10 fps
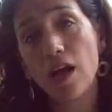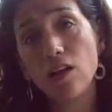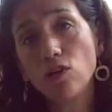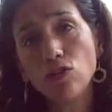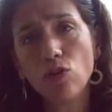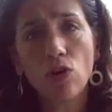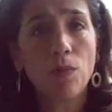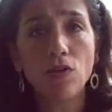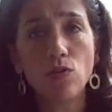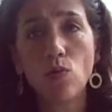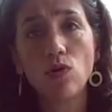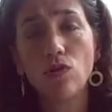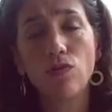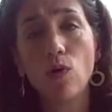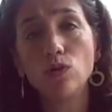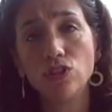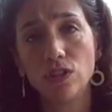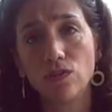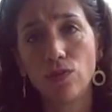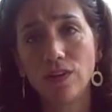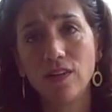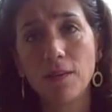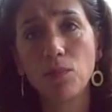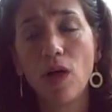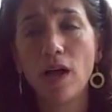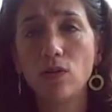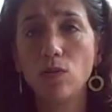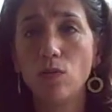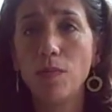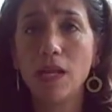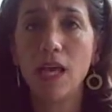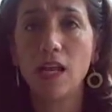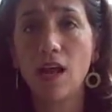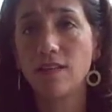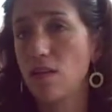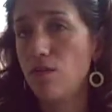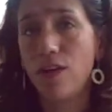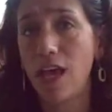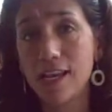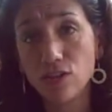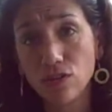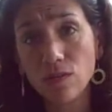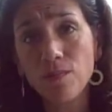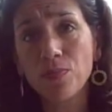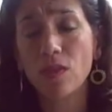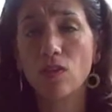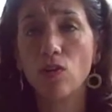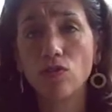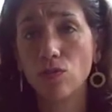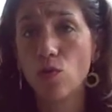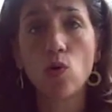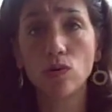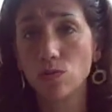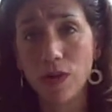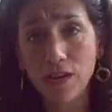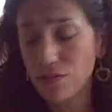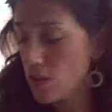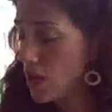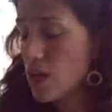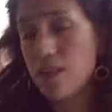And it also talks about the role of oceans, for example, how to mitigate acidification, the loss of coral reefs,